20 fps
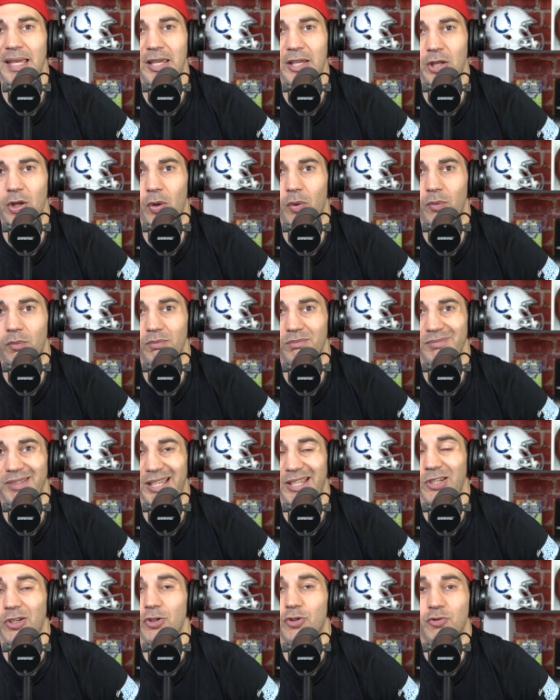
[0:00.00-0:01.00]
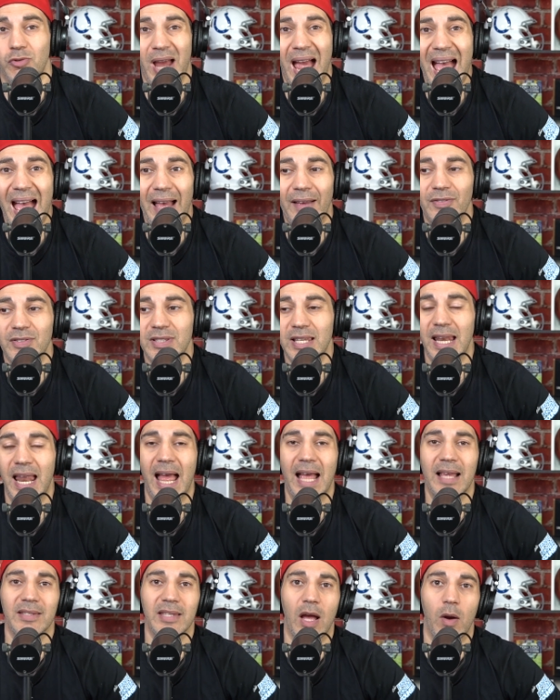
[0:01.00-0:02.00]
you know, in your drafts that
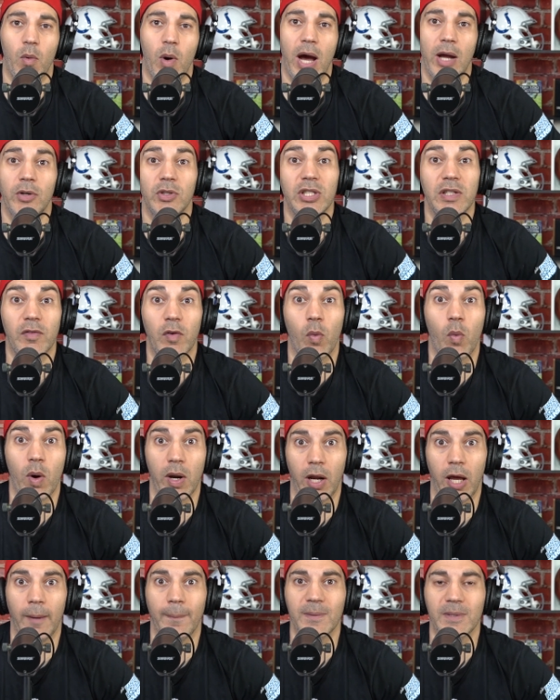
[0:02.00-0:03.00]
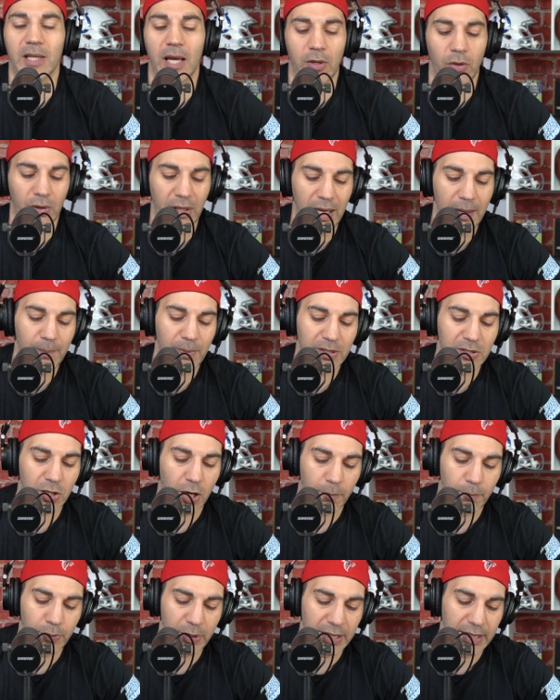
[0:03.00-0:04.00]
has that wide receiver one upside, okay? But it's
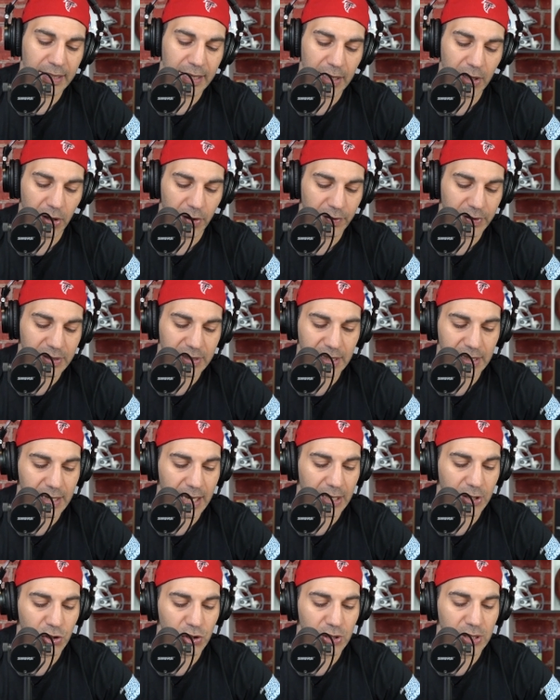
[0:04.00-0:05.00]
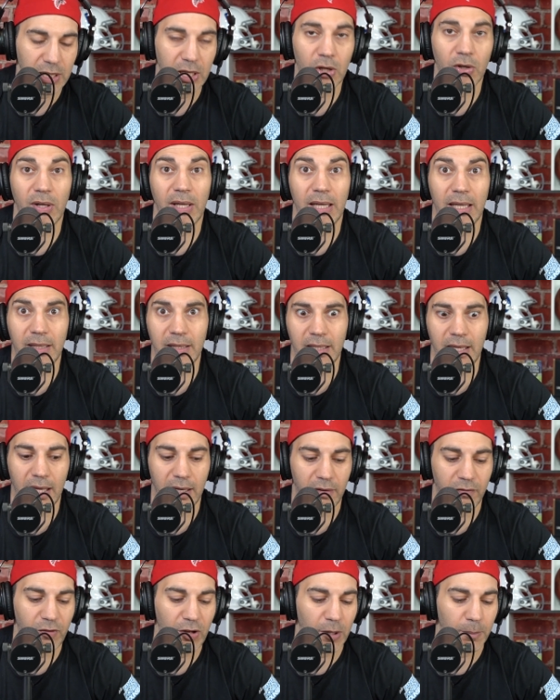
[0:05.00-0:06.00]
all predicated on this connection here in the
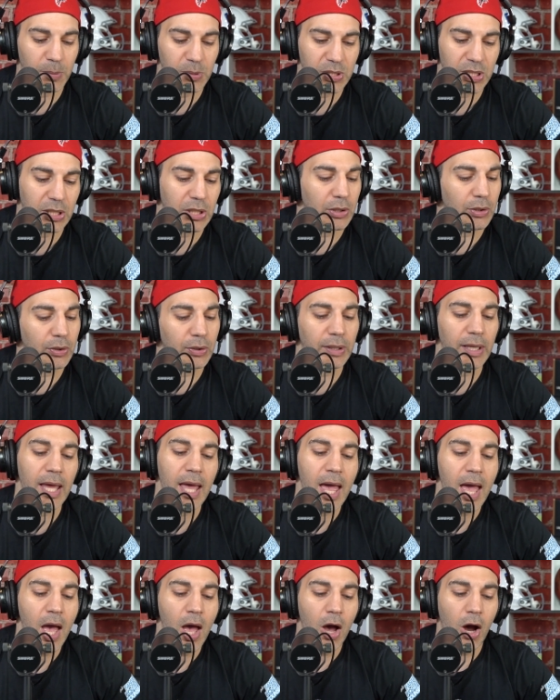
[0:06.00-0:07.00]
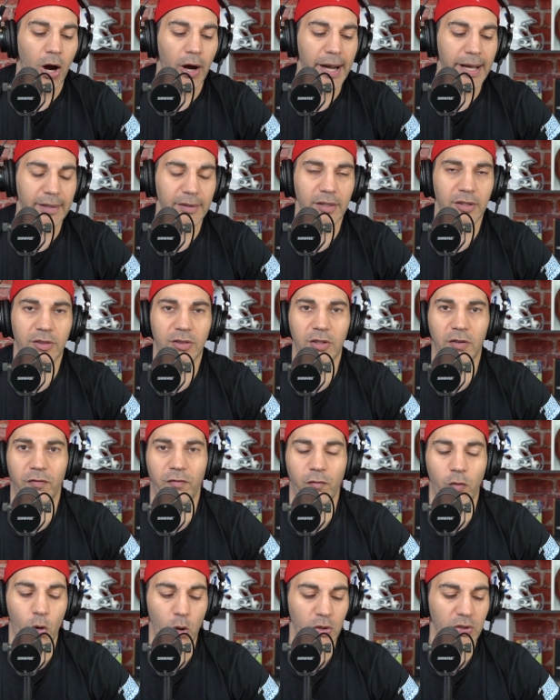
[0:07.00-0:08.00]
NFL, particularly. All right, the, the
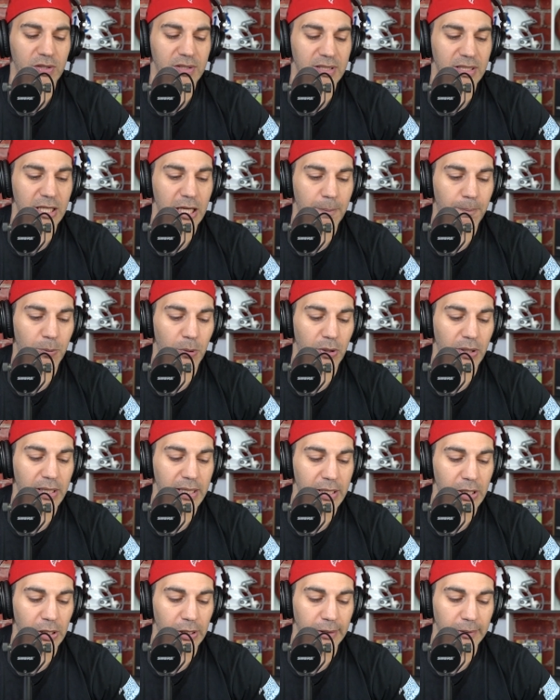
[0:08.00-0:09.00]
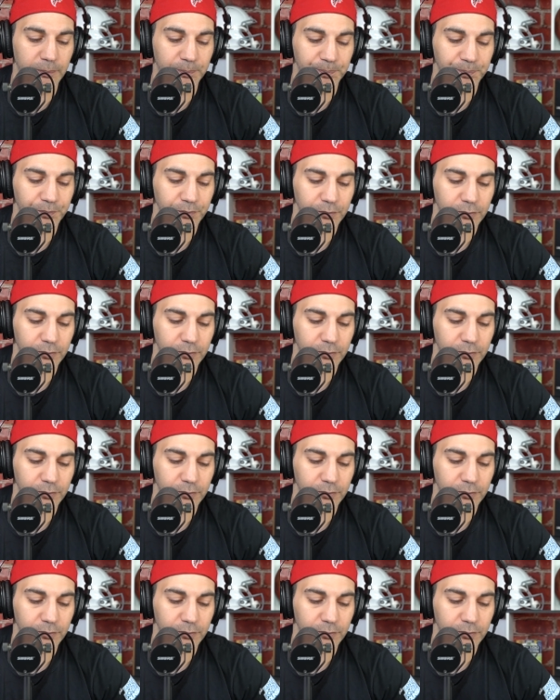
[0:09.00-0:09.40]
fourth sleeper here